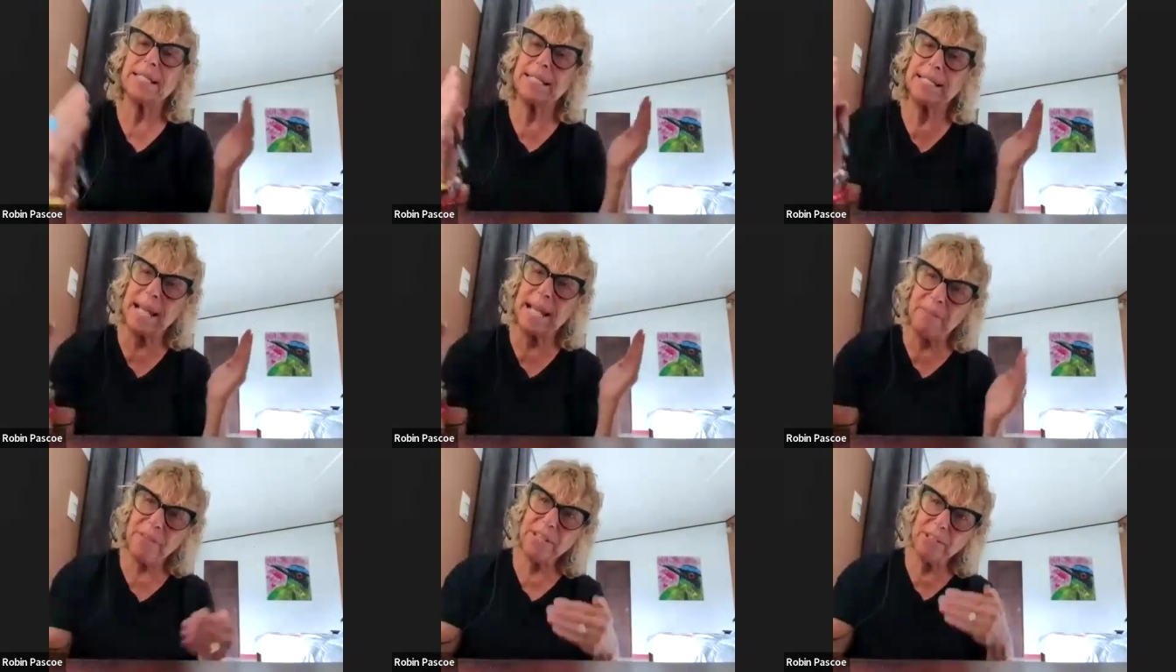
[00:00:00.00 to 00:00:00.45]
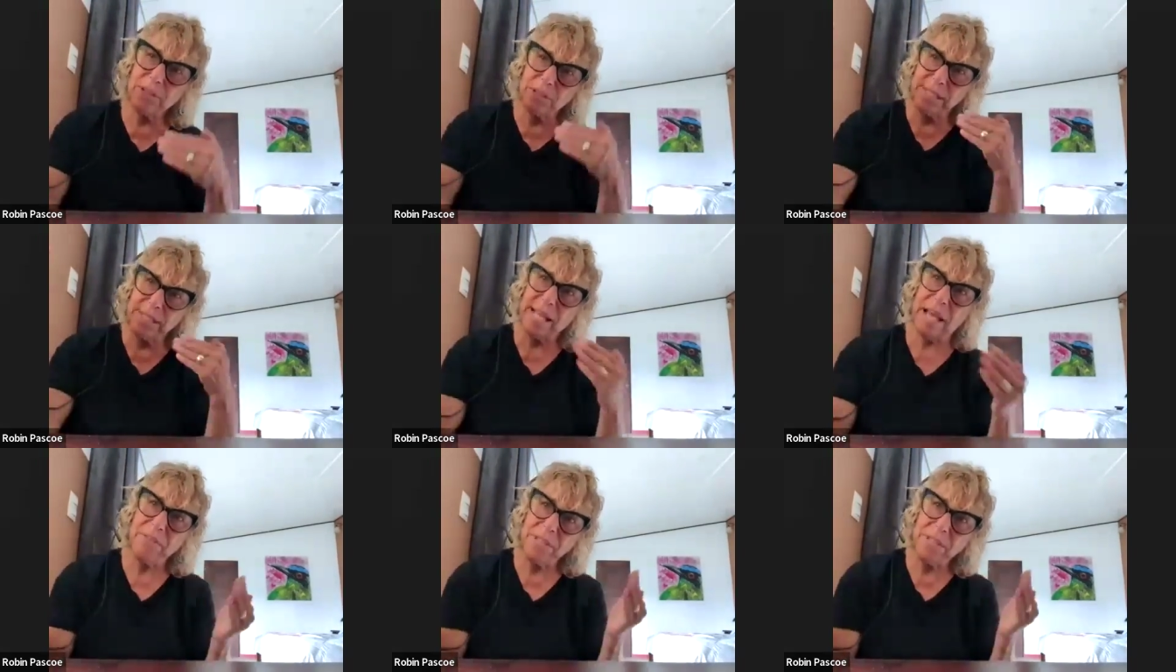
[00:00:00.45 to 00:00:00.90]
There's
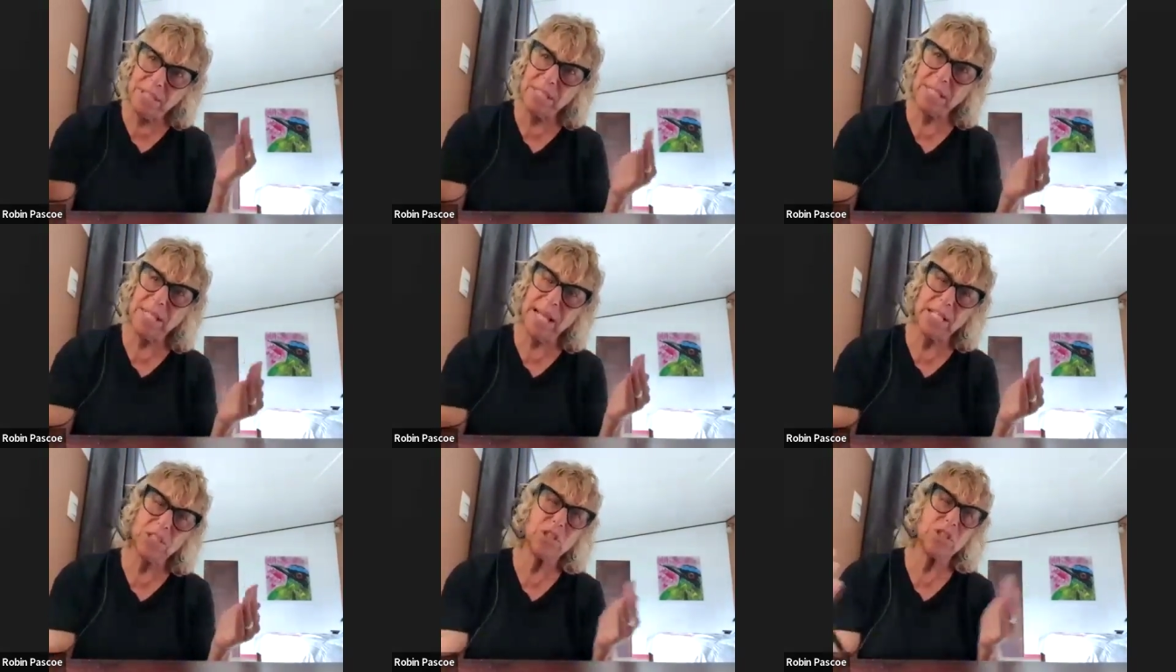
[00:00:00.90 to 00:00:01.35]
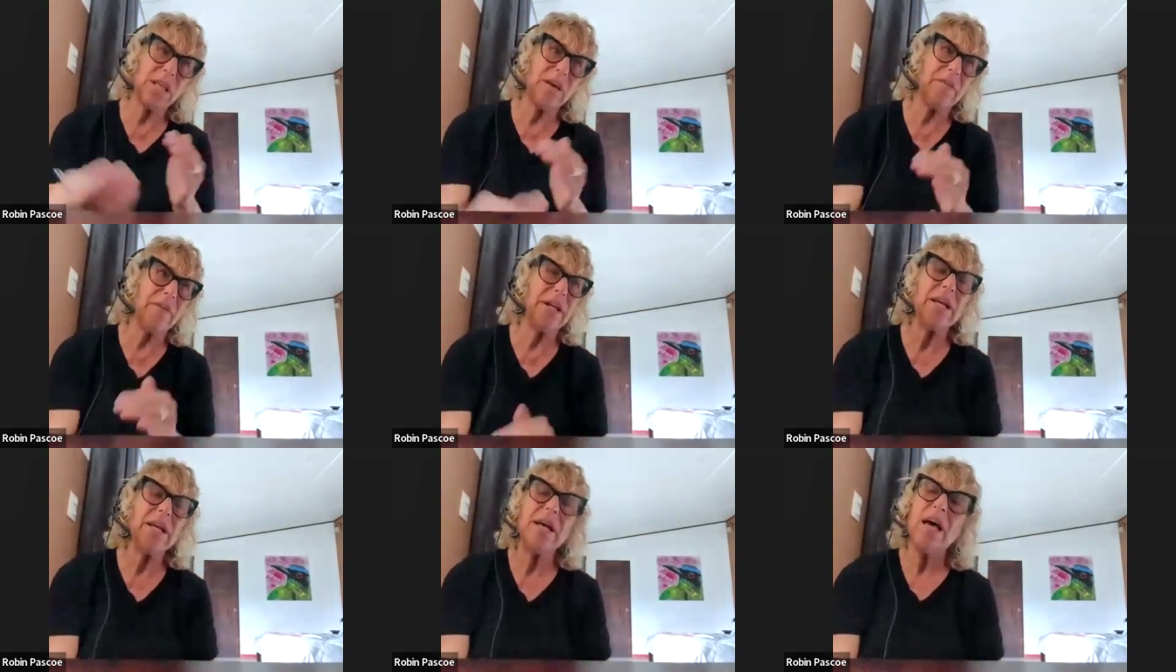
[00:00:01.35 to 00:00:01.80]
7 stages
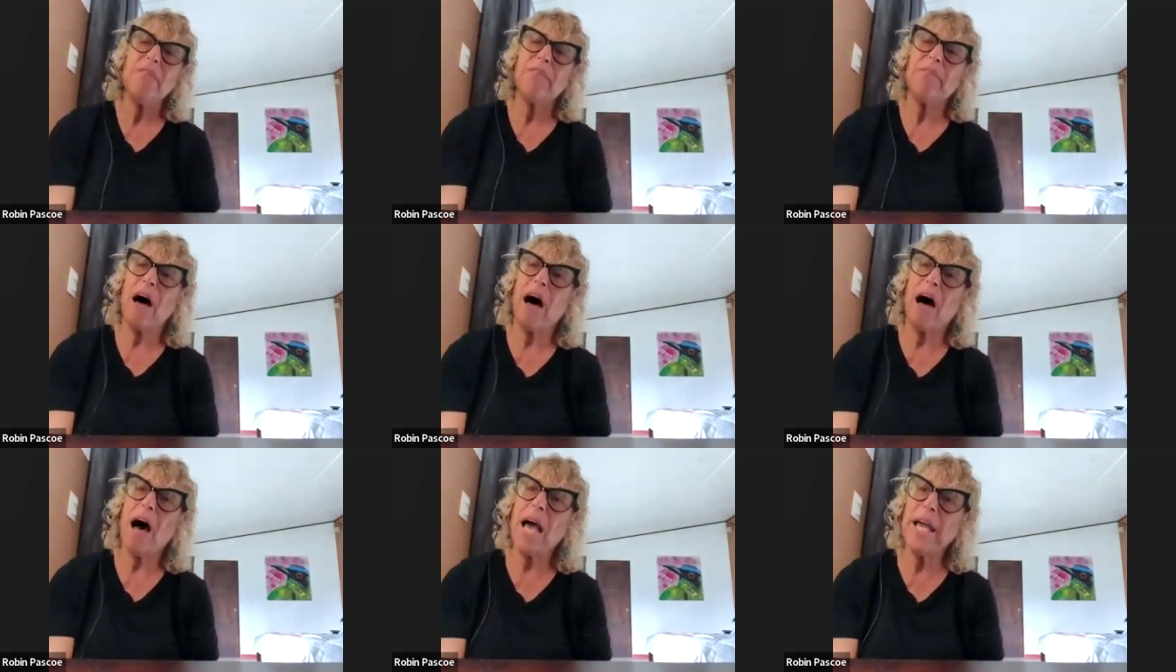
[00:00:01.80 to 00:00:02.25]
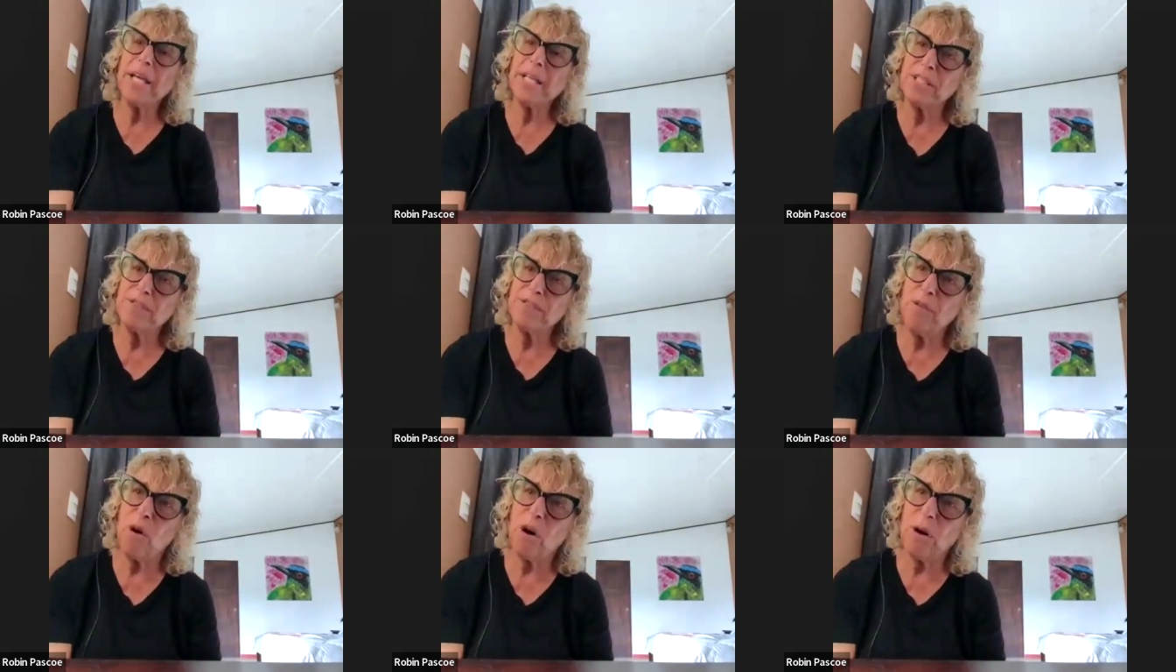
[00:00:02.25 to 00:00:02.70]
of it. The
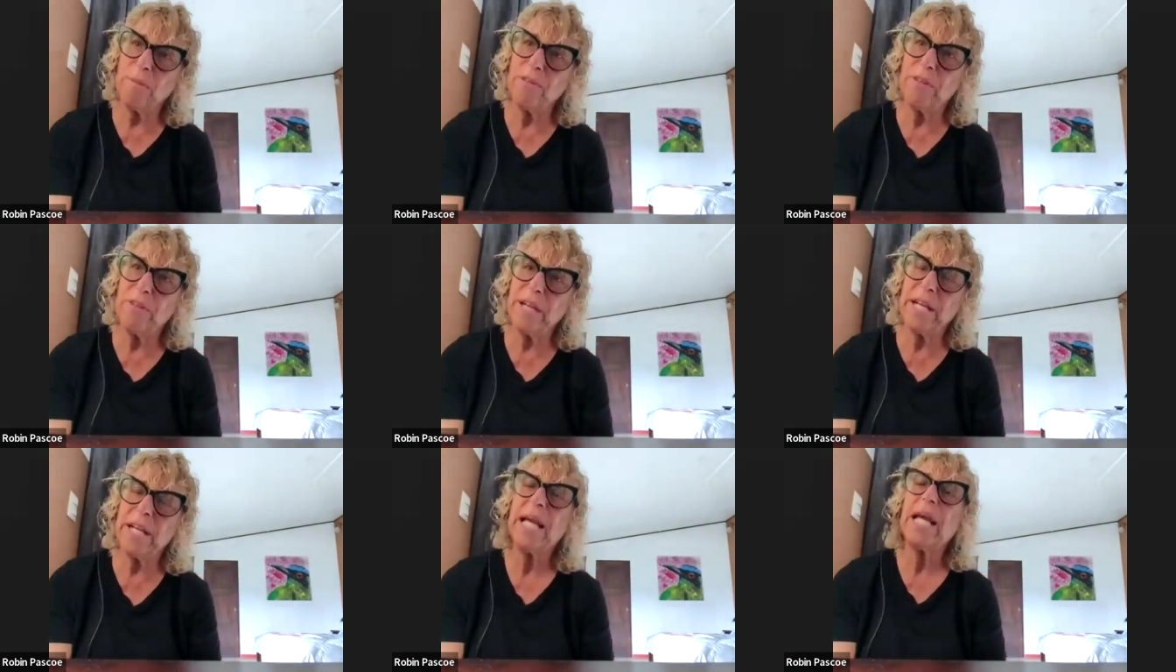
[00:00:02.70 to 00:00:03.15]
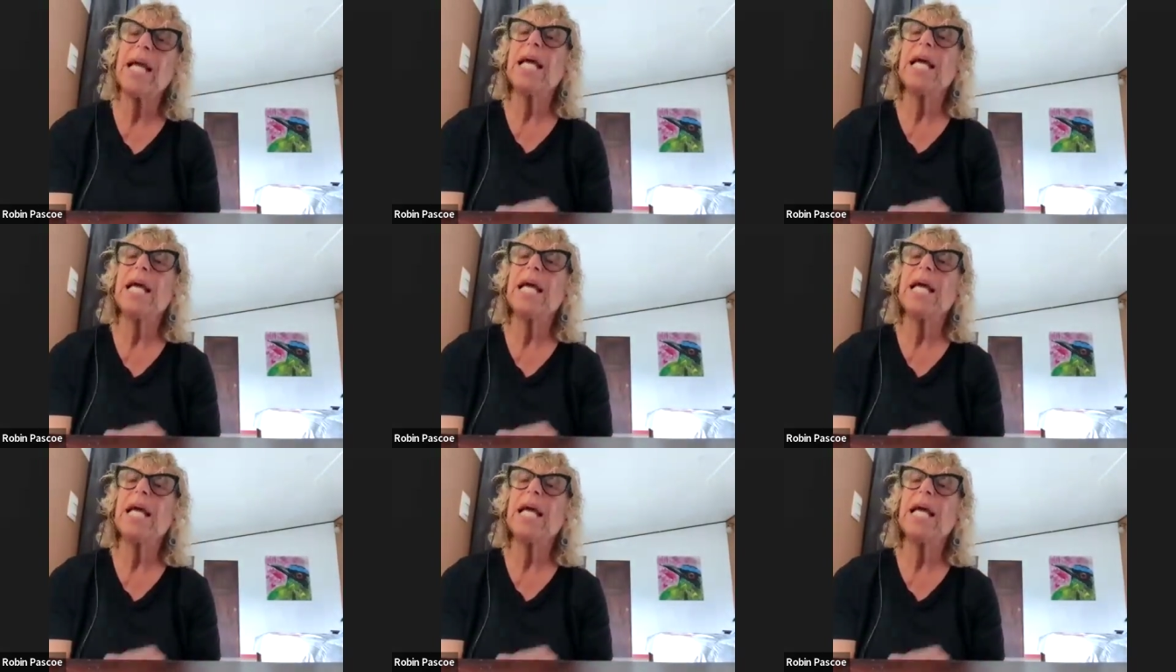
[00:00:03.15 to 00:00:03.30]
highest form of it